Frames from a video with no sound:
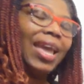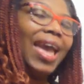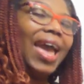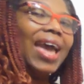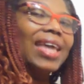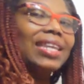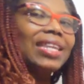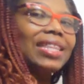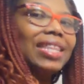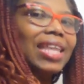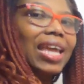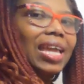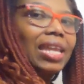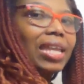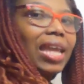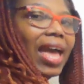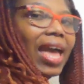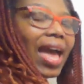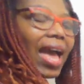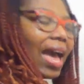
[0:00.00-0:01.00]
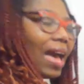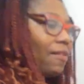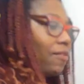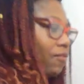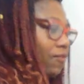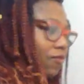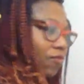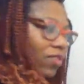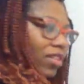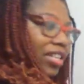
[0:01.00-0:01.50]
and then have
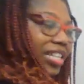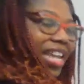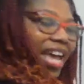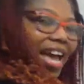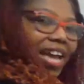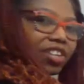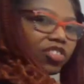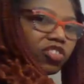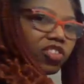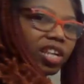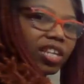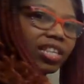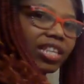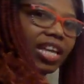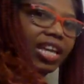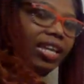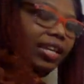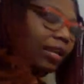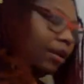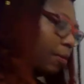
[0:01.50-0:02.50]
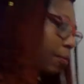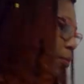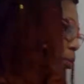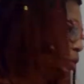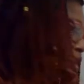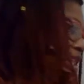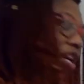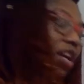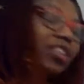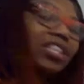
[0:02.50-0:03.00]
the dash and then
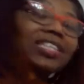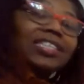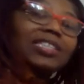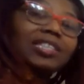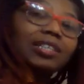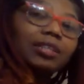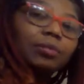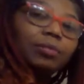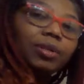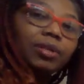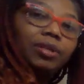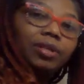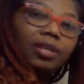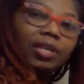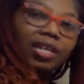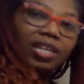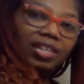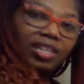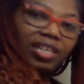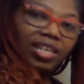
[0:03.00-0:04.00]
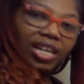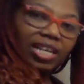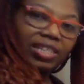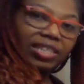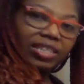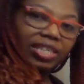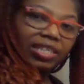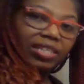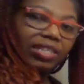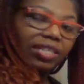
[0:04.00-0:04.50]
put the other syllable in the
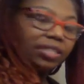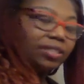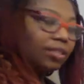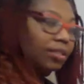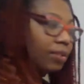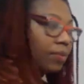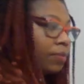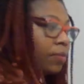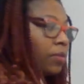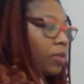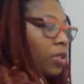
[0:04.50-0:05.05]
next sentence.